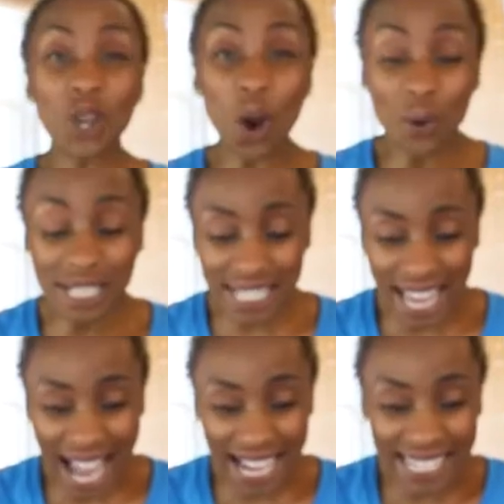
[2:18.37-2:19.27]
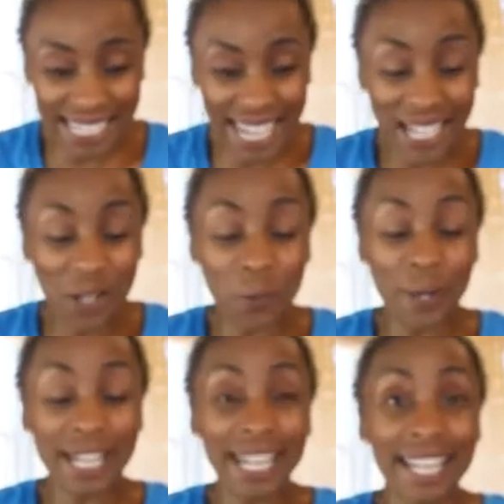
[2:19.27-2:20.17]
go into the ice skating
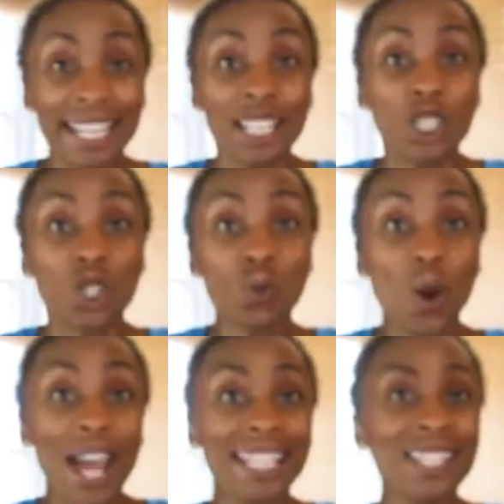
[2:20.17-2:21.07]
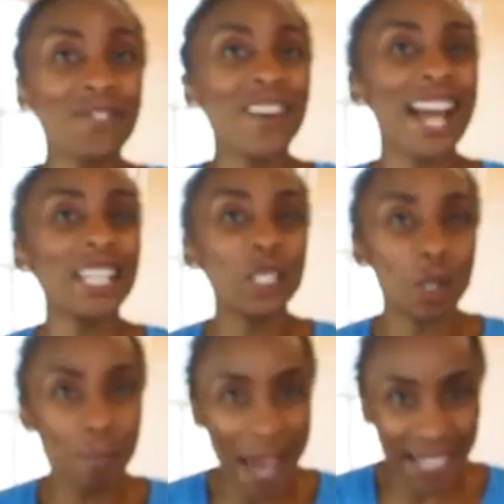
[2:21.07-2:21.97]
rink, try to find
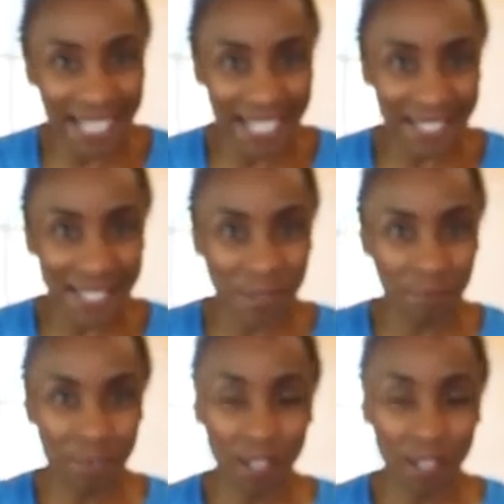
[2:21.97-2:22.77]
your balance.